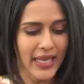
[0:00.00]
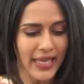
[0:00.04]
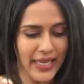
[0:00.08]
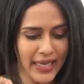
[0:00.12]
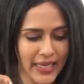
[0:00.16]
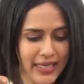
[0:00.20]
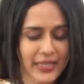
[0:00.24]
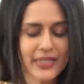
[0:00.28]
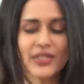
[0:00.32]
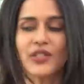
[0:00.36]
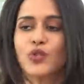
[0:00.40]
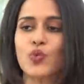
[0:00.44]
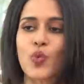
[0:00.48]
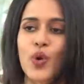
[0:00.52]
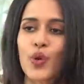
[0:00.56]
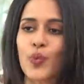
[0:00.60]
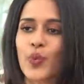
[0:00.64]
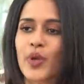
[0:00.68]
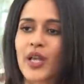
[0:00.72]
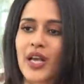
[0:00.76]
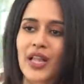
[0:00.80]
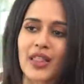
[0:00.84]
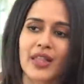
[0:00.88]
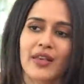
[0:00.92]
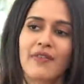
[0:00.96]
It is what
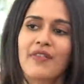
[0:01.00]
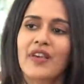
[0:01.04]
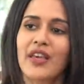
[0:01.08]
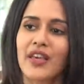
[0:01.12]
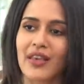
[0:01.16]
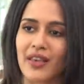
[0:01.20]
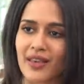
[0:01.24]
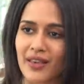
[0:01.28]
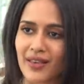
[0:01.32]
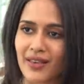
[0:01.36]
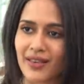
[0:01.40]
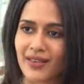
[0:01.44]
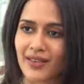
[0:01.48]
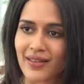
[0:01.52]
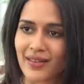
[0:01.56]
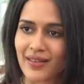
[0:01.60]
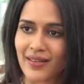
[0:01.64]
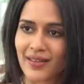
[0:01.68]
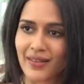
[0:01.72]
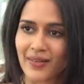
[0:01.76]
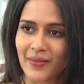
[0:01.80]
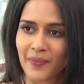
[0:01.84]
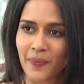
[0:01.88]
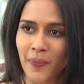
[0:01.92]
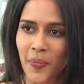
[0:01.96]
we are living.
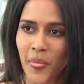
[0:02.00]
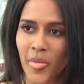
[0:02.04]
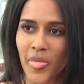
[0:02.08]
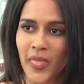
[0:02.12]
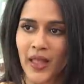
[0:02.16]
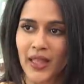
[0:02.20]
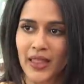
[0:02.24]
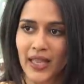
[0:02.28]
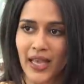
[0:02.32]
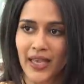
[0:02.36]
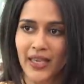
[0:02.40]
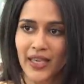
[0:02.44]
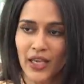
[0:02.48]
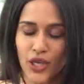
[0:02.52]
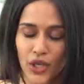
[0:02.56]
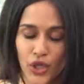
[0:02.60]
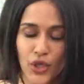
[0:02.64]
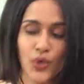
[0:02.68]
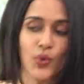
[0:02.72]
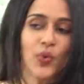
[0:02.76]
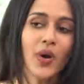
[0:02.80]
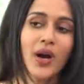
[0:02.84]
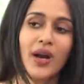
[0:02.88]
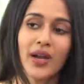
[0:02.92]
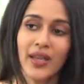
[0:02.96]
Like
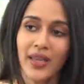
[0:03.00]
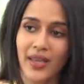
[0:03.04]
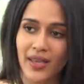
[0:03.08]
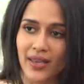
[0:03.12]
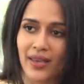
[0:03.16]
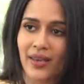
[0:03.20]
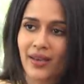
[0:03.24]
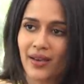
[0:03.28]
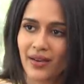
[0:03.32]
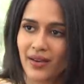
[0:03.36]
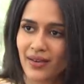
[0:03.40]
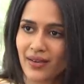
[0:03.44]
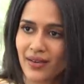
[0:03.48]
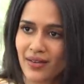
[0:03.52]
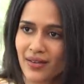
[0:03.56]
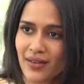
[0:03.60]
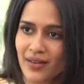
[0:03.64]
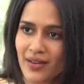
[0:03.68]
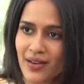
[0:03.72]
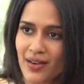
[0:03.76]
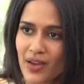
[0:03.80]
you are here